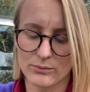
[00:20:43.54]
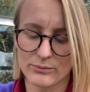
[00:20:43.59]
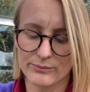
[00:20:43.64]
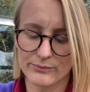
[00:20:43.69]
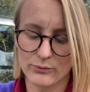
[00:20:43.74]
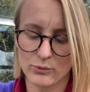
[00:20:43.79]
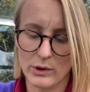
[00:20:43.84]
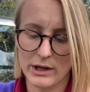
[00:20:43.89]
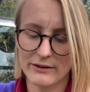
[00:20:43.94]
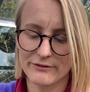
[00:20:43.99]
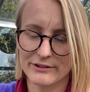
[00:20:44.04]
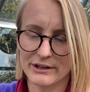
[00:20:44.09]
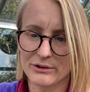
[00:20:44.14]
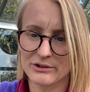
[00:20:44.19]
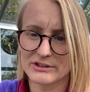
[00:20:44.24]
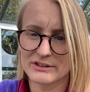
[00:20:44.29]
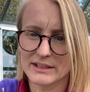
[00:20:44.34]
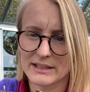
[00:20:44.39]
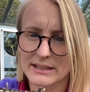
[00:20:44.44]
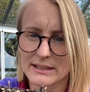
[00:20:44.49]
wildflower
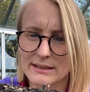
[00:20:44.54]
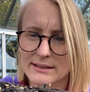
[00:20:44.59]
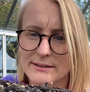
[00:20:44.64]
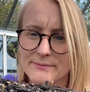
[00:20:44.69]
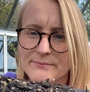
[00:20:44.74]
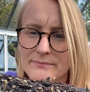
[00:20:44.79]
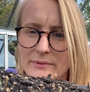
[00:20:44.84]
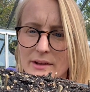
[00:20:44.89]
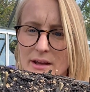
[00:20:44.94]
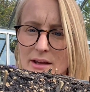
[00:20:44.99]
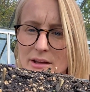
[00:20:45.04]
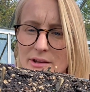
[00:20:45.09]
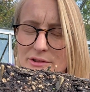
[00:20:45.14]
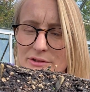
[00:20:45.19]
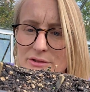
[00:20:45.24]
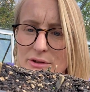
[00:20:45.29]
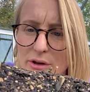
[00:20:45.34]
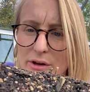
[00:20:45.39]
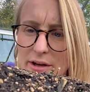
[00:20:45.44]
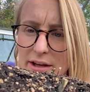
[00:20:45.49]
seeds.
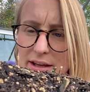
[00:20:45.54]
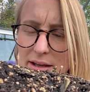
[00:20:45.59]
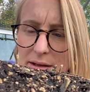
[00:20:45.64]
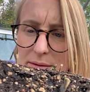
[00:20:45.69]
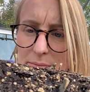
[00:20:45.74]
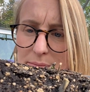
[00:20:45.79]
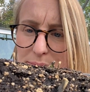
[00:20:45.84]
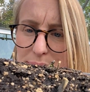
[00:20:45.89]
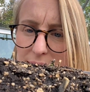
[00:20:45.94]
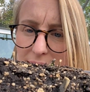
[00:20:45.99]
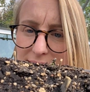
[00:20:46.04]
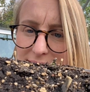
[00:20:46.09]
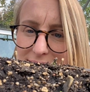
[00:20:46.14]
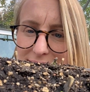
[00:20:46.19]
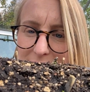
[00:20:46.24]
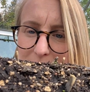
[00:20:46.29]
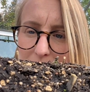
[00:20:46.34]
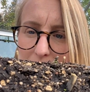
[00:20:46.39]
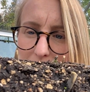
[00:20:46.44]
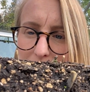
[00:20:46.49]
So I planted
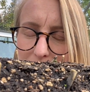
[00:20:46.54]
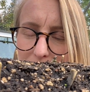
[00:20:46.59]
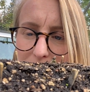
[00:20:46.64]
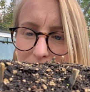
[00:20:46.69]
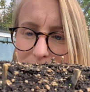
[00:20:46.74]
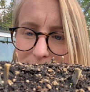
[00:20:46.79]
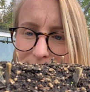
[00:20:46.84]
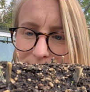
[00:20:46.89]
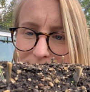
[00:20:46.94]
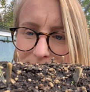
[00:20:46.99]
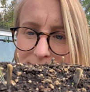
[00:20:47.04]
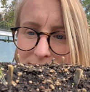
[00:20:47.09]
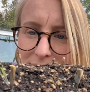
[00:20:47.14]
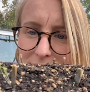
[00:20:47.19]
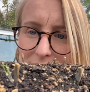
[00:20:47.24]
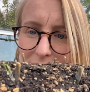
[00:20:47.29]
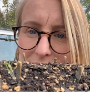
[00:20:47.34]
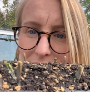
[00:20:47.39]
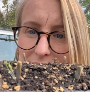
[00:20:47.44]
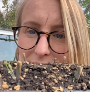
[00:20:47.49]
them up
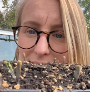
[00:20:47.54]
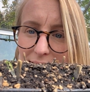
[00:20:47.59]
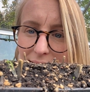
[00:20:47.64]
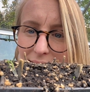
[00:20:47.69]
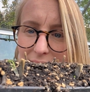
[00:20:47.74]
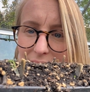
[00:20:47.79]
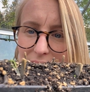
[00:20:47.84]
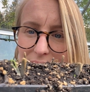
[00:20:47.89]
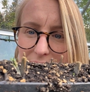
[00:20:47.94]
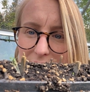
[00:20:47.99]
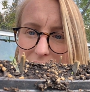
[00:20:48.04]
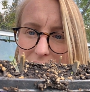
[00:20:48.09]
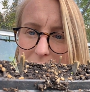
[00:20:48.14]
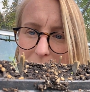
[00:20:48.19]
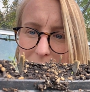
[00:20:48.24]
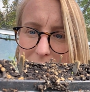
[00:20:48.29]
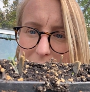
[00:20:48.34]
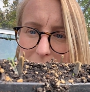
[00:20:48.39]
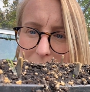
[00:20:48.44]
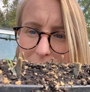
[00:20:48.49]
and they're
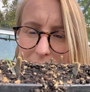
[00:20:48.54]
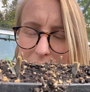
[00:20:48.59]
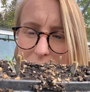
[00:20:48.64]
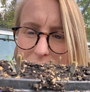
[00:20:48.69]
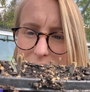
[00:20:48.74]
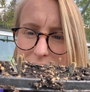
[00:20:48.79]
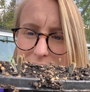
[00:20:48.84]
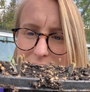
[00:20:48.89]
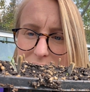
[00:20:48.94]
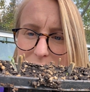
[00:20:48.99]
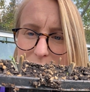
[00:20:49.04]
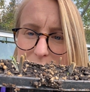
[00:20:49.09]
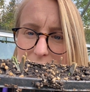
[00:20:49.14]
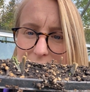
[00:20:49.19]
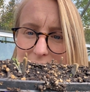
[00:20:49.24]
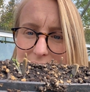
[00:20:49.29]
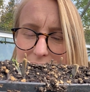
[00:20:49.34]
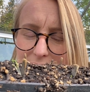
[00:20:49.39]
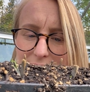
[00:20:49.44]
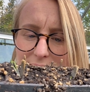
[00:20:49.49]
coming up now. This is pretty
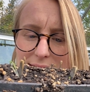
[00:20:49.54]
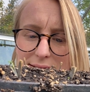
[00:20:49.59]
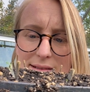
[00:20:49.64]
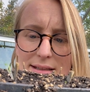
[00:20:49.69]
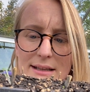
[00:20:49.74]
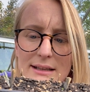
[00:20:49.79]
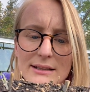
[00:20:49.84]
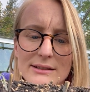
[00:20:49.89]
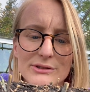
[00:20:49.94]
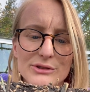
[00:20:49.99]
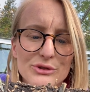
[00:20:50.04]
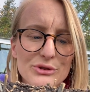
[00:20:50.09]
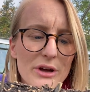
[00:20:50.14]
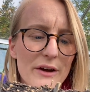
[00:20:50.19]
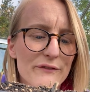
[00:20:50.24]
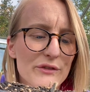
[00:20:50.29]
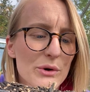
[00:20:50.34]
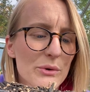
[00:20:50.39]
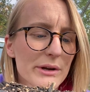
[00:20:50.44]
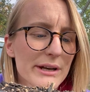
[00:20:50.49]
exciting. So you have
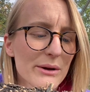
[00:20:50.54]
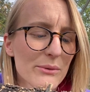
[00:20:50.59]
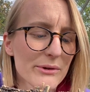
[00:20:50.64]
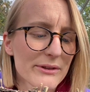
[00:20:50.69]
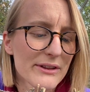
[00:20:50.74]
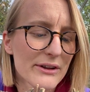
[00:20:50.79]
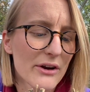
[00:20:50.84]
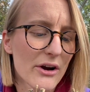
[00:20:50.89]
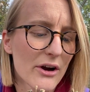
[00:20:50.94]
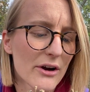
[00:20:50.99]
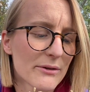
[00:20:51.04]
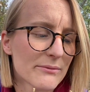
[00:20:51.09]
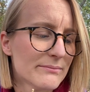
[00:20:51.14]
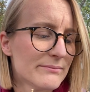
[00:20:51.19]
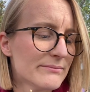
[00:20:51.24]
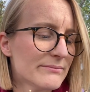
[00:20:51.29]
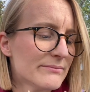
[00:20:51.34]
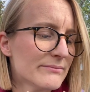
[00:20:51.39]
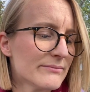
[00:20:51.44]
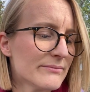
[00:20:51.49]
no idea what they are,
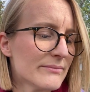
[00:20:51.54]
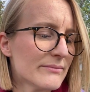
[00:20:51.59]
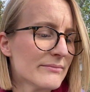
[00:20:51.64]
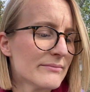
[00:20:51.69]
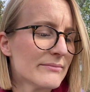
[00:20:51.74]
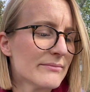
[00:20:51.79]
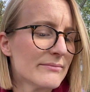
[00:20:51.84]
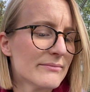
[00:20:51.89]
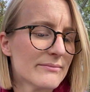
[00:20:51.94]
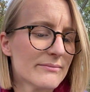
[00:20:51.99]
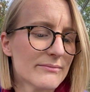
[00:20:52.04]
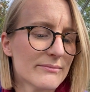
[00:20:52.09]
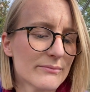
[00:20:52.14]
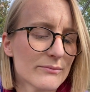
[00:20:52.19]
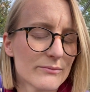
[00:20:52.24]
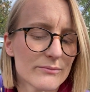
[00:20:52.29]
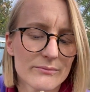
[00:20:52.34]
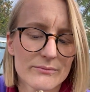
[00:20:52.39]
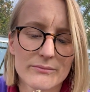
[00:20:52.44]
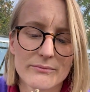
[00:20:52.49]

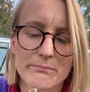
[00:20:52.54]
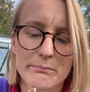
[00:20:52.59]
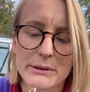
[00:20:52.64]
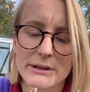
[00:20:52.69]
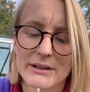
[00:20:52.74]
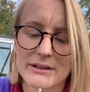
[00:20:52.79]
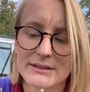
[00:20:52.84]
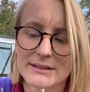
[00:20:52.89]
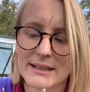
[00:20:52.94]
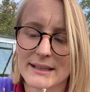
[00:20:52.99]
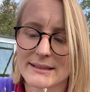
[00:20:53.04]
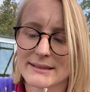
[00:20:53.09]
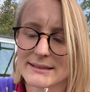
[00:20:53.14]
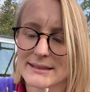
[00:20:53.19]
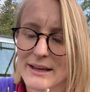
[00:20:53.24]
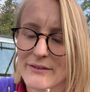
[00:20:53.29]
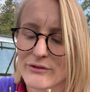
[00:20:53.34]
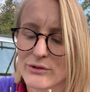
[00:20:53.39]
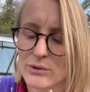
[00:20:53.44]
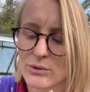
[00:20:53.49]
but there's like
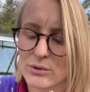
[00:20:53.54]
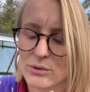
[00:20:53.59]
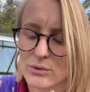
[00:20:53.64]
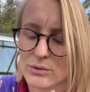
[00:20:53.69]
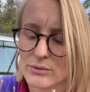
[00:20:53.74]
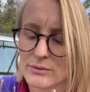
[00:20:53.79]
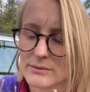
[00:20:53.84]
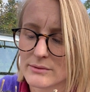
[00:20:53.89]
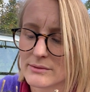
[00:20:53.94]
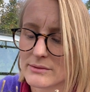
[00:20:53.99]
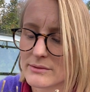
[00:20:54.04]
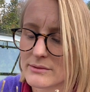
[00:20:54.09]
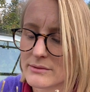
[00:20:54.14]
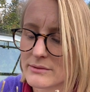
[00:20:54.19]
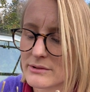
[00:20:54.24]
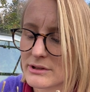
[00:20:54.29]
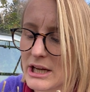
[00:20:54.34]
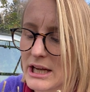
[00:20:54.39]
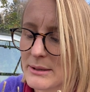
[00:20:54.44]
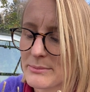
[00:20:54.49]
several
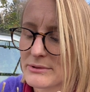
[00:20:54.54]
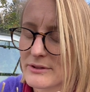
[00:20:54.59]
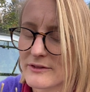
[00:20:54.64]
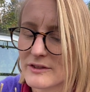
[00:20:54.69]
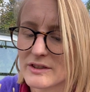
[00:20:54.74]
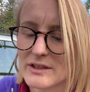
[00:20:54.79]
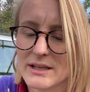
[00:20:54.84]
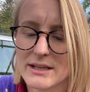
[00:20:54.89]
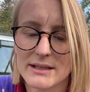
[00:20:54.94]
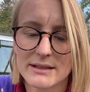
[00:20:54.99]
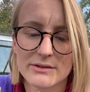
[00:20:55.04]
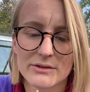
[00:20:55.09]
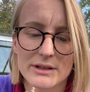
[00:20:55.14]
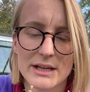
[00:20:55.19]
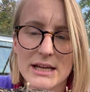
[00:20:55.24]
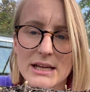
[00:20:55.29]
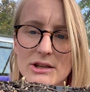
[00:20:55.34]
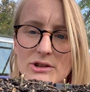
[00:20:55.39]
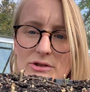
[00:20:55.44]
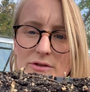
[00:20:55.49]
types of seeds on
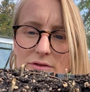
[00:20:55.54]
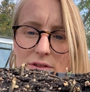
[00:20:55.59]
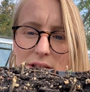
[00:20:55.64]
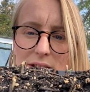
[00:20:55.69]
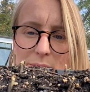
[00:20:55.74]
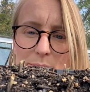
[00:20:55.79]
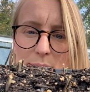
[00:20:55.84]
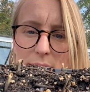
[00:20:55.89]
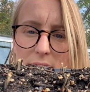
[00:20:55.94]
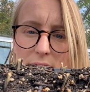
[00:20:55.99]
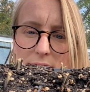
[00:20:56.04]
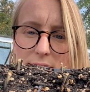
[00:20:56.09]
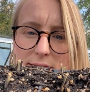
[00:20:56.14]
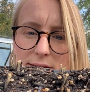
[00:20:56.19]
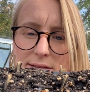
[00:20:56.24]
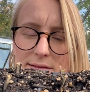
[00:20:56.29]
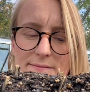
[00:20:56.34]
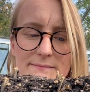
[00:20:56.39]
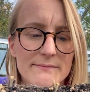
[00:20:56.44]
each of these plugs.